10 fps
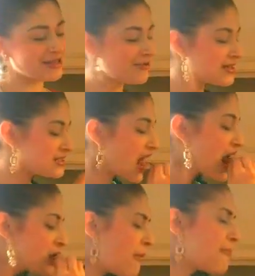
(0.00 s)
so that's,
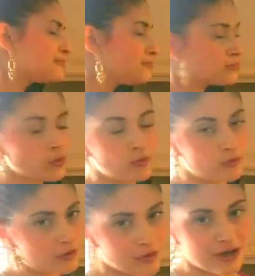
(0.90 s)

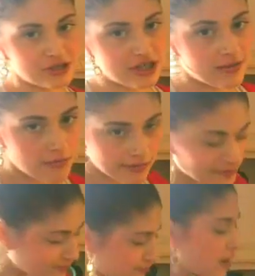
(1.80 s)
ooh, crunchy.
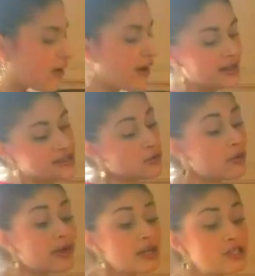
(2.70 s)
All right, so
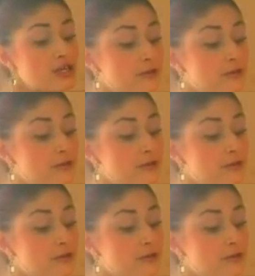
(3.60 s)
what we're gonna